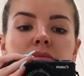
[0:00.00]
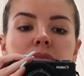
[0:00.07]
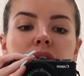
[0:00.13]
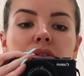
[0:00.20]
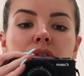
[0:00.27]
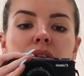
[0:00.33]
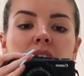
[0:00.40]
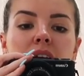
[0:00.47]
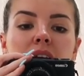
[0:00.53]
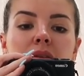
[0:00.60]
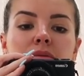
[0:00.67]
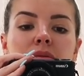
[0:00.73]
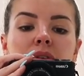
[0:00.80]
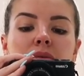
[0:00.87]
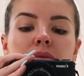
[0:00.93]
okay
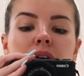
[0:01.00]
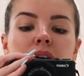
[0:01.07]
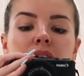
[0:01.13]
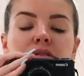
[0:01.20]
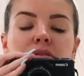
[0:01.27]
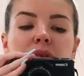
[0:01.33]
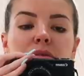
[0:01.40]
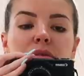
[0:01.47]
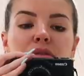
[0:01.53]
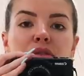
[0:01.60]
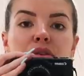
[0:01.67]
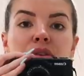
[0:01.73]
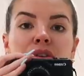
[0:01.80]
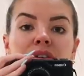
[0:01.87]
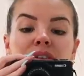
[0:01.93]
well it worked for me
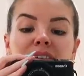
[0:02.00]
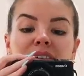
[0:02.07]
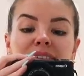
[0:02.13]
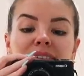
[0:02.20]
before